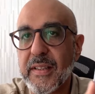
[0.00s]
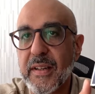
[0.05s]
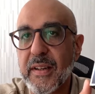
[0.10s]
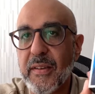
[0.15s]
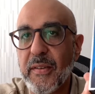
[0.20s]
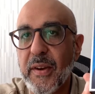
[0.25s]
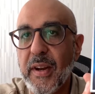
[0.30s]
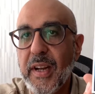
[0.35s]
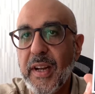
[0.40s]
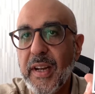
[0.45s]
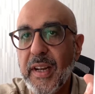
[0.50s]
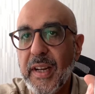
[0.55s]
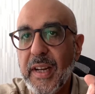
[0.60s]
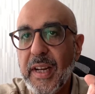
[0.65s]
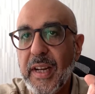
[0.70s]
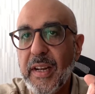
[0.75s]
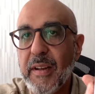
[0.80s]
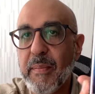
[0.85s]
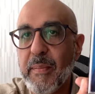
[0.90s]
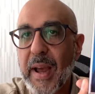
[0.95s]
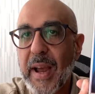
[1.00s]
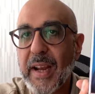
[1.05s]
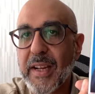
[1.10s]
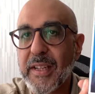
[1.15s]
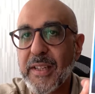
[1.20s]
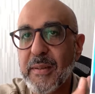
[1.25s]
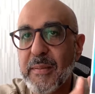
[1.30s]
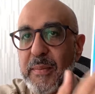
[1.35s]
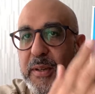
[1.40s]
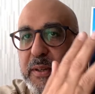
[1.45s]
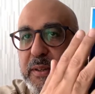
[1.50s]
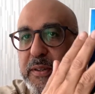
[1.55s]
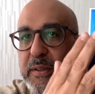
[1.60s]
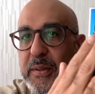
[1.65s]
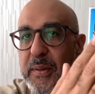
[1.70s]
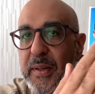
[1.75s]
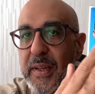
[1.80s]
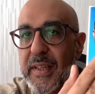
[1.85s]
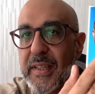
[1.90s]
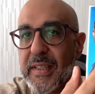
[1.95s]
a really neat packaging
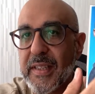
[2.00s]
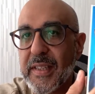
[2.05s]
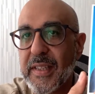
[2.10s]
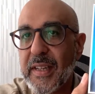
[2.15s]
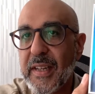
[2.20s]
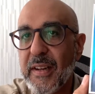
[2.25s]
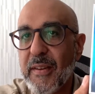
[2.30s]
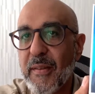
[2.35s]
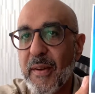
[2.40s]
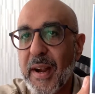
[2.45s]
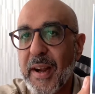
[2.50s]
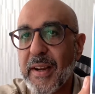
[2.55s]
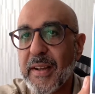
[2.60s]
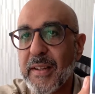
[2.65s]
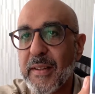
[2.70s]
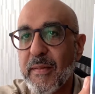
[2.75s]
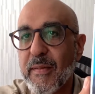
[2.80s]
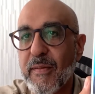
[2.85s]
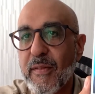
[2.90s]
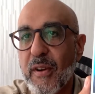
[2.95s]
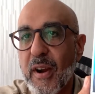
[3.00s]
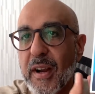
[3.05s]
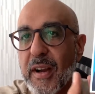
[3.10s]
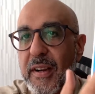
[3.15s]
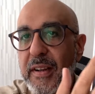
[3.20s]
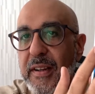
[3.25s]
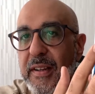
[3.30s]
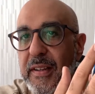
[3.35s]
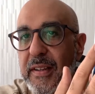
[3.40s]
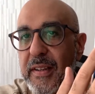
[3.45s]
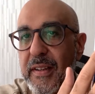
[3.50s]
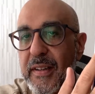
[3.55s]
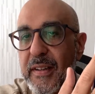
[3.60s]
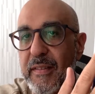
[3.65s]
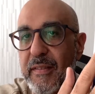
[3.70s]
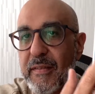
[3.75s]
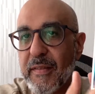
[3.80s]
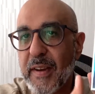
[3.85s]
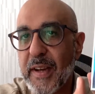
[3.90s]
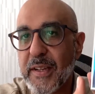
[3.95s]
because you can see right in the front
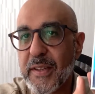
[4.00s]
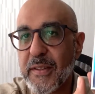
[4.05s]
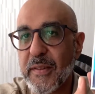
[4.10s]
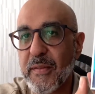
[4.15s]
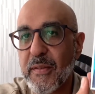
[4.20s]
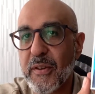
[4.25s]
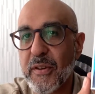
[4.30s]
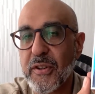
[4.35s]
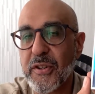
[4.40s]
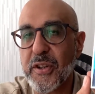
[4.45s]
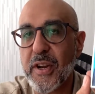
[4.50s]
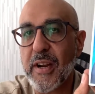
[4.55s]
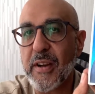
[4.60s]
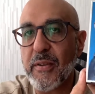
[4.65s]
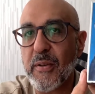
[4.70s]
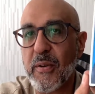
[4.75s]
the face of Cristiano